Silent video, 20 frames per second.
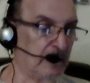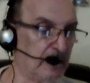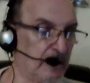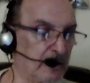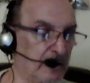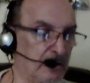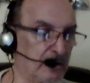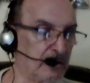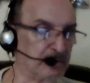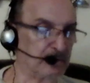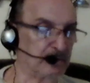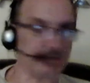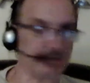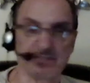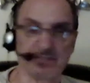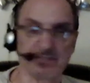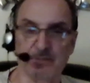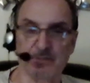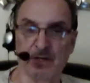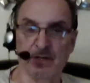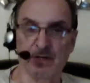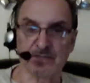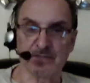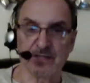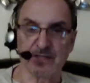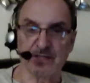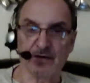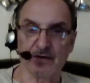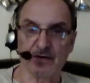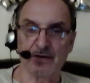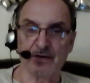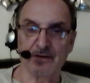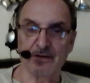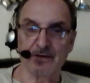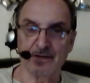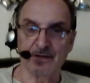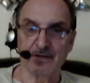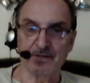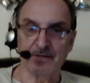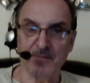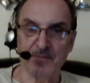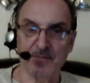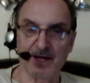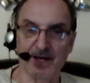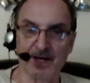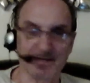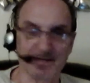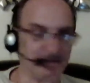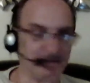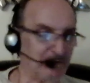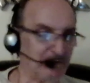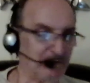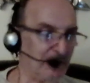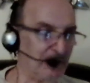go 60 miles an hour here to get back to